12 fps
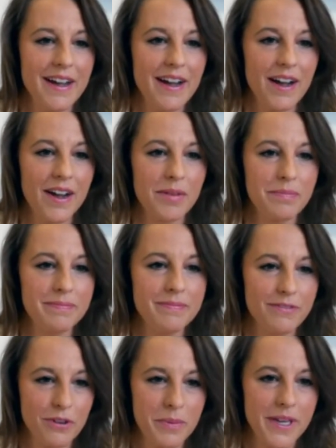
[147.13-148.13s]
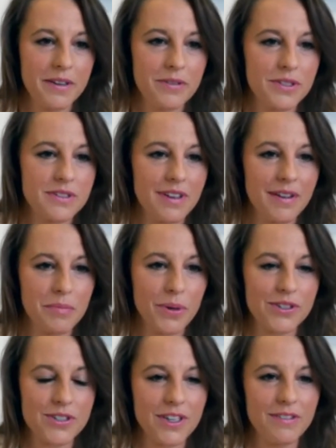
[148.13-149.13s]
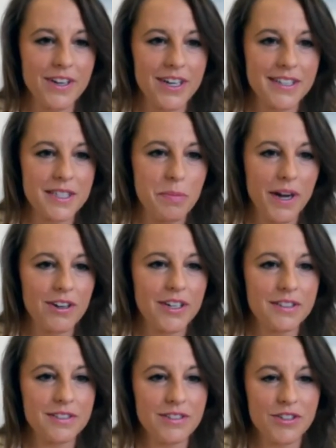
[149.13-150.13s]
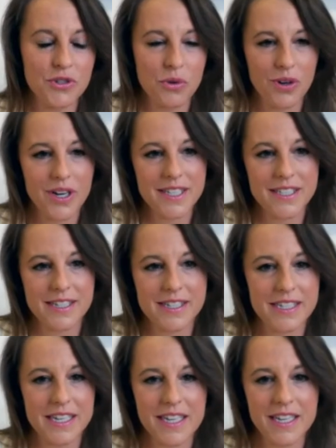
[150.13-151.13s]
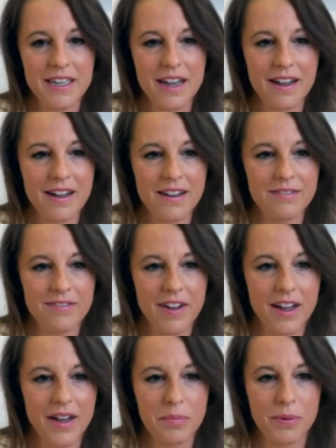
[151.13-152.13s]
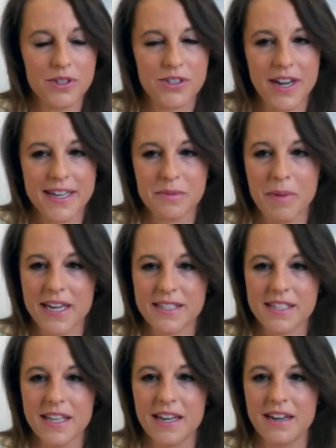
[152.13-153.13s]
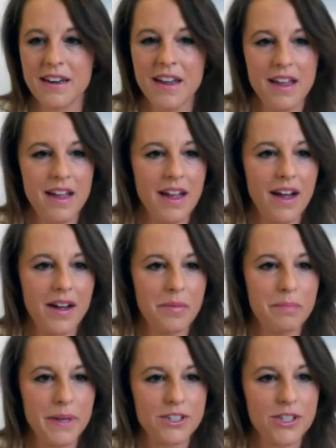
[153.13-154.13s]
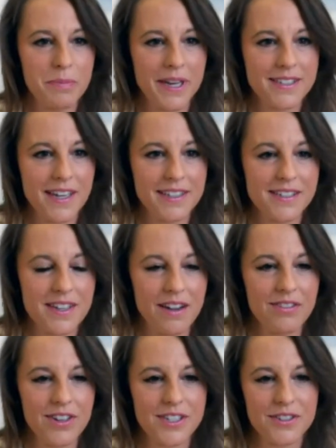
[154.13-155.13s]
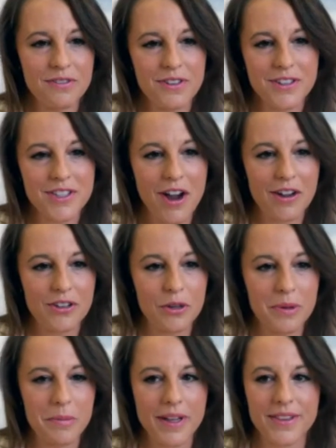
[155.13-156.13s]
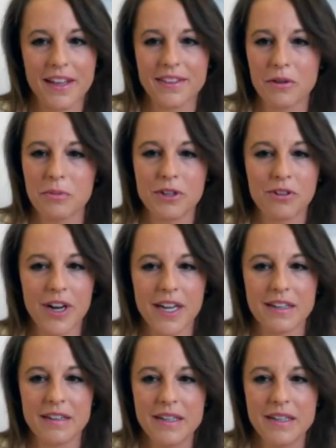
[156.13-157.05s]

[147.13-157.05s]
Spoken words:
For me, it was personally a very inspiring story to see of personalized medicine and bench to bedside discovery. So if you could talk a little bit about that, that would be great.